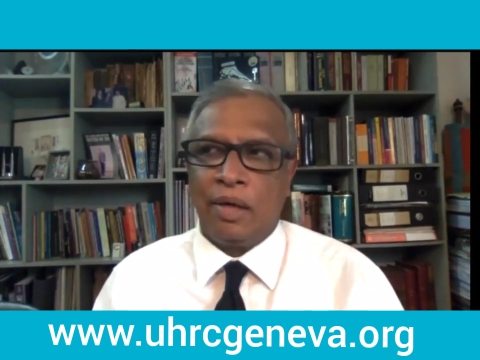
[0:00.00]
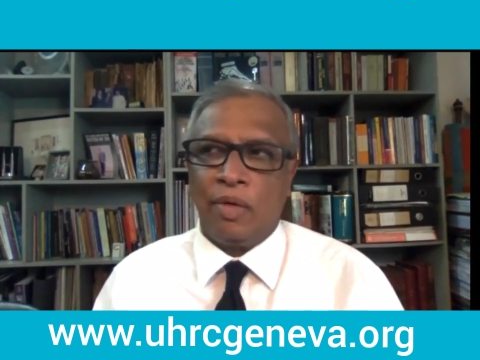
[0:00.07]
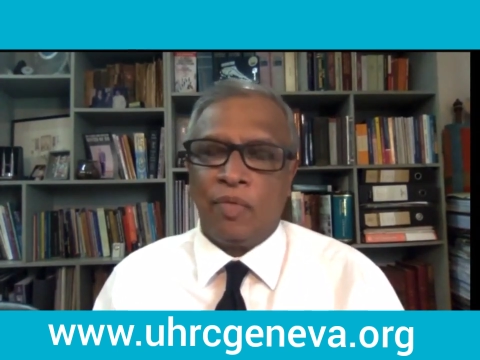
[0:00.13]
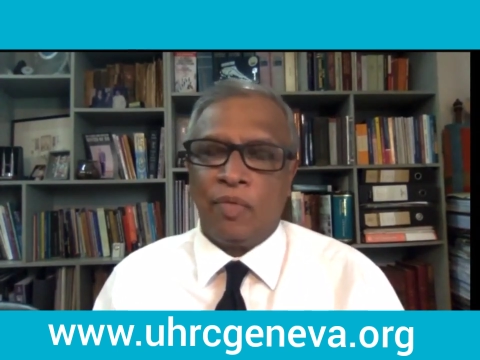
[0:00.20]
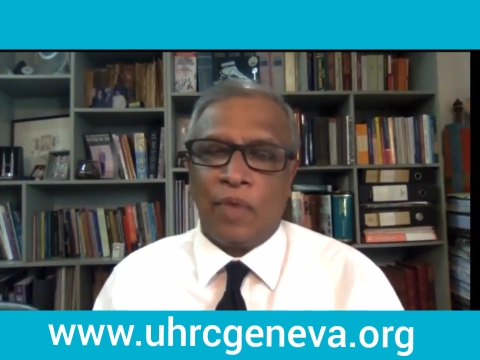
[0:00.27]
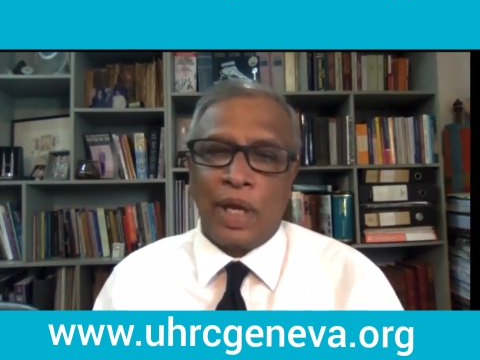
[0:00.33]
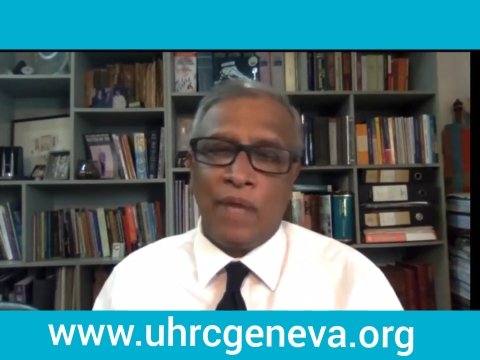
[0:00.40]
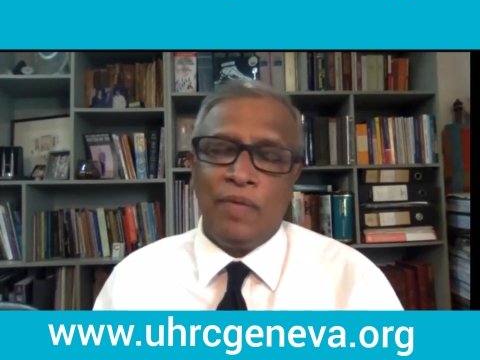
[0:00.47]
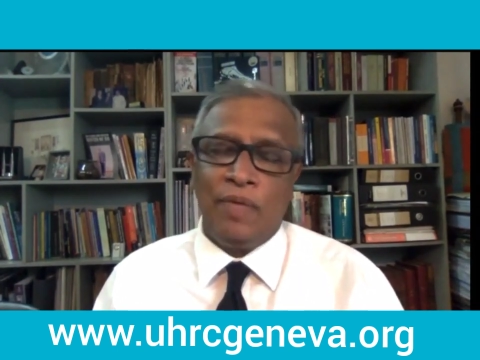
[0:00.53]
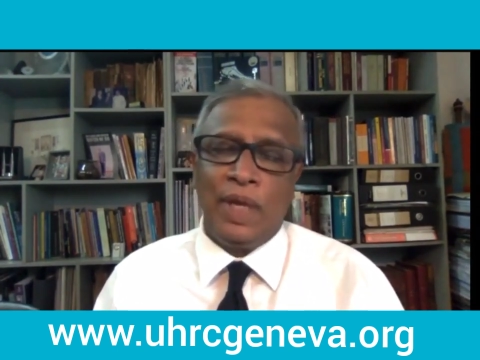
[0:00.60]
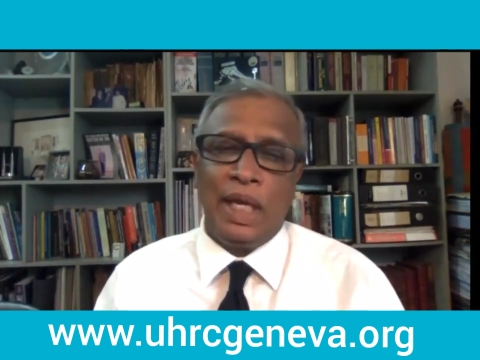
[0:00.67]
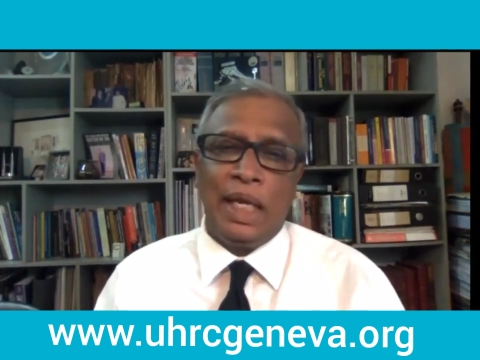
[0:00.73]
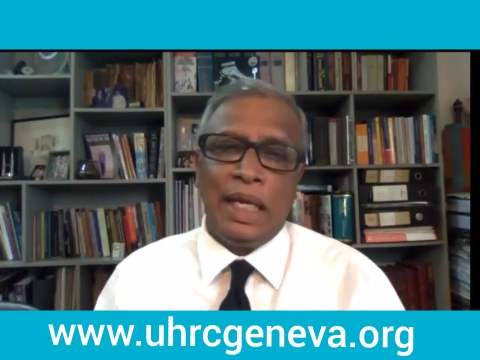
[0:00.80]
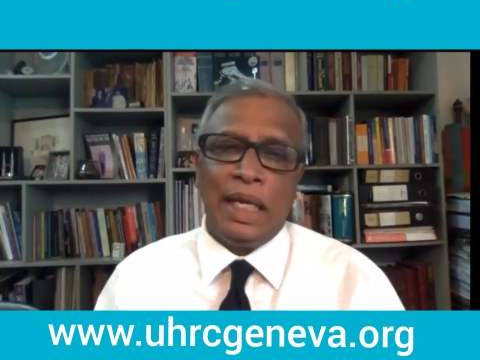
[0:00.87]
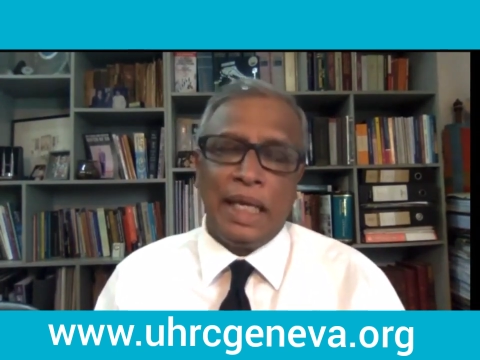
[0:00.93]
why
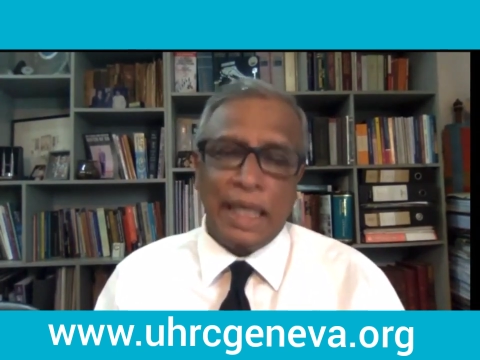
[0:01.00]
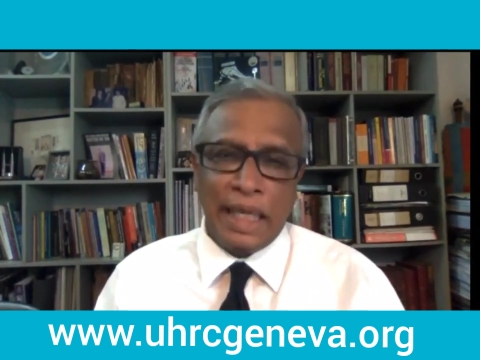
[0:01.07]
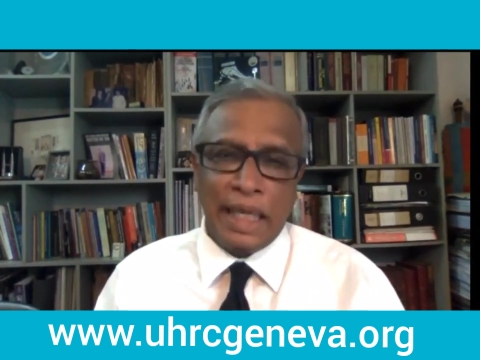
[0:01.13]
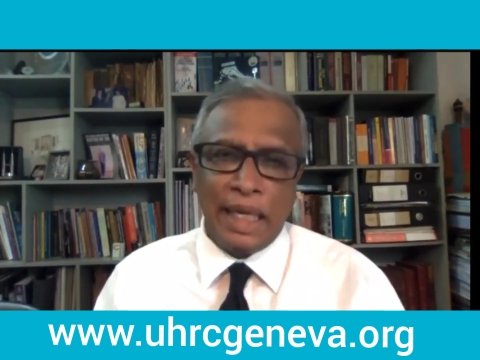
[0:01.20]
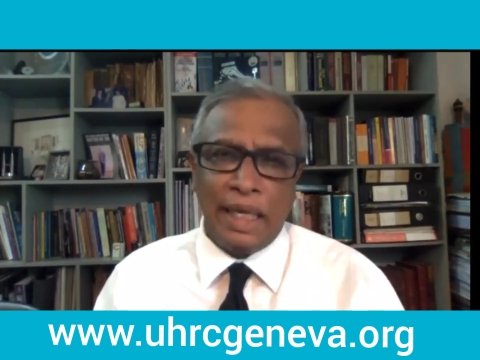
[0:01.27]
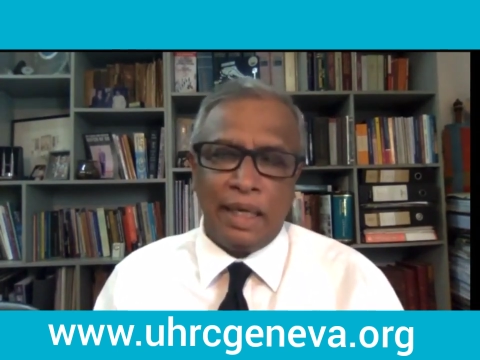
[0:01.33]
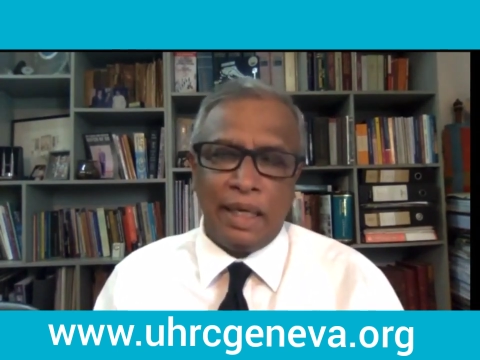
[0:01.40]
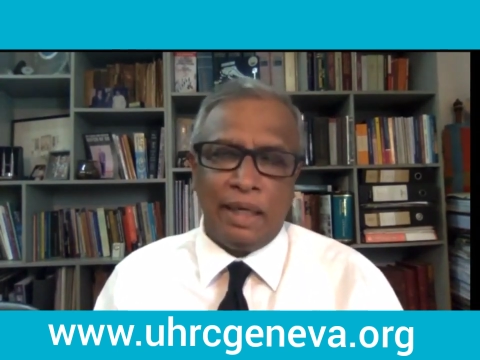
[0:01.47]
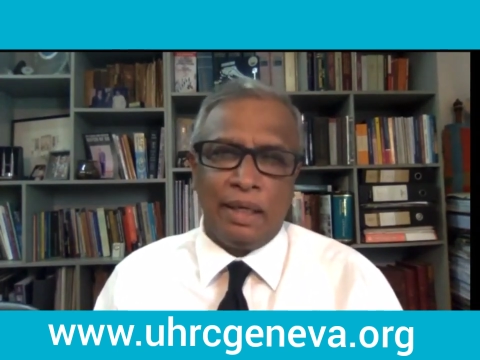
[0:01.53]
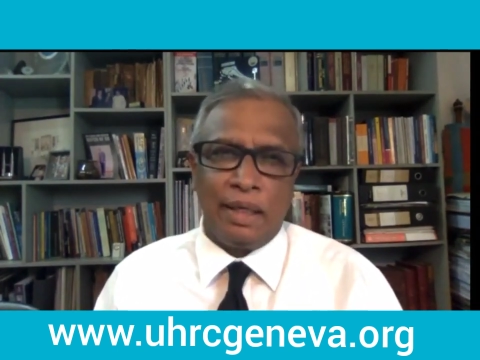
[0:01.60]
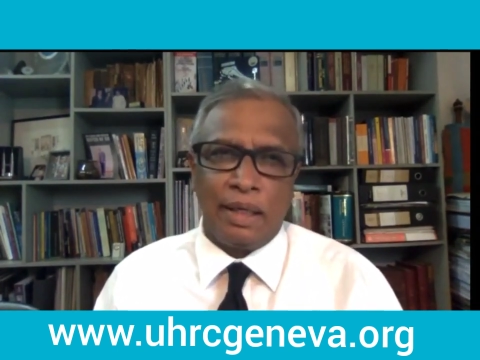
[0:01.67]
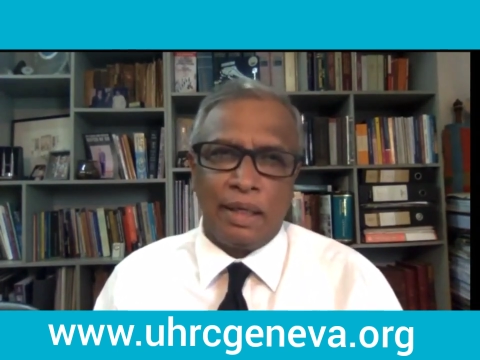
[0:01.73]
we need